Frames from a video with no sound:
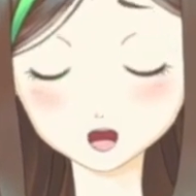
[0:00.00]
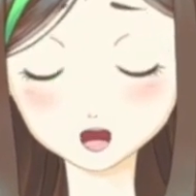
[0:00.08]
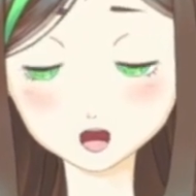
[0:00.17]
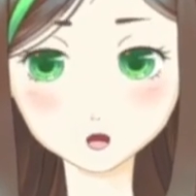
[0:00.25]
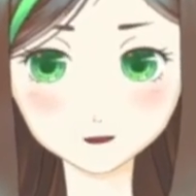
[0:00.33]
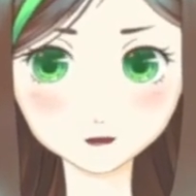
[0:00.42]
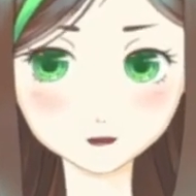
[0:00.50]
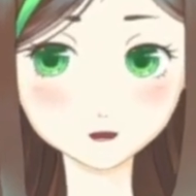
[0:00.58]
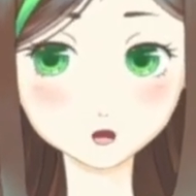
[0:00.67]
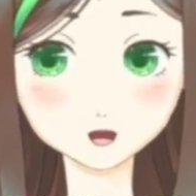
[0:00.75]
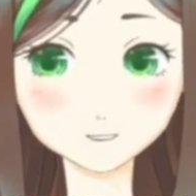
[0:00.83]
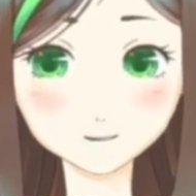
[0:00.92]
Procreate
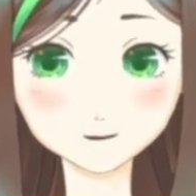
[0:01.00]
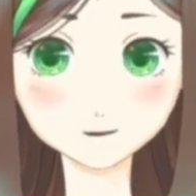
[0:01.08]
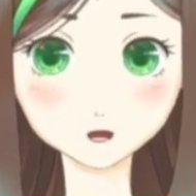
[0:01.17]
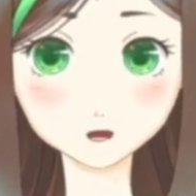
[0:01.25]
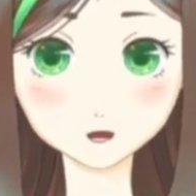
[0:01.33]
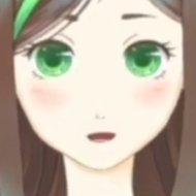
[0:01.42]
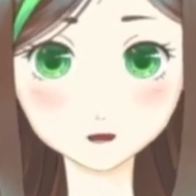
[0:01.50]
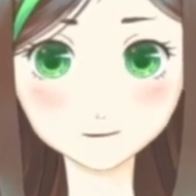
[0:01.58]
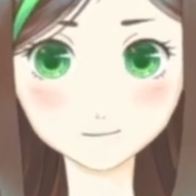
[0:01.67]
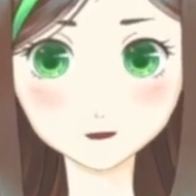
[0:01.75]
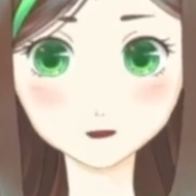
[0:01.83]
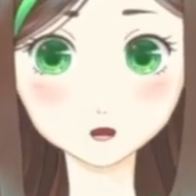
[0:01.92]
doesn't record it, but
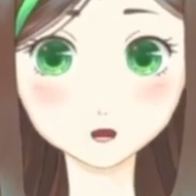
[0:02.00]
it is